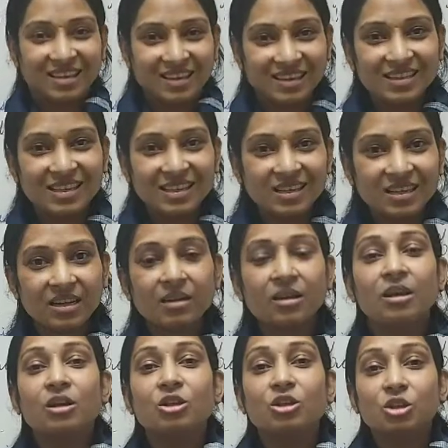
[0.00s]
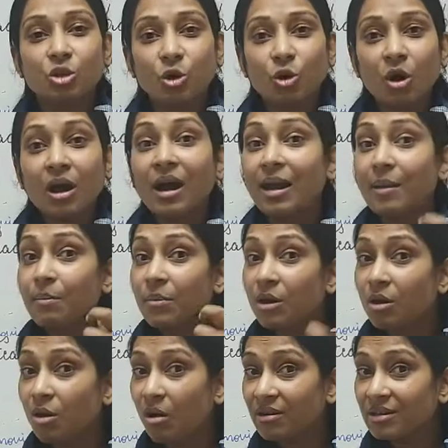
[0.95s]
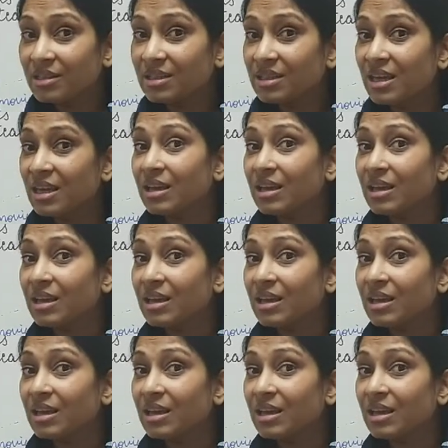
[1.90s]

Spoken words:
Isn't it? So, I'm not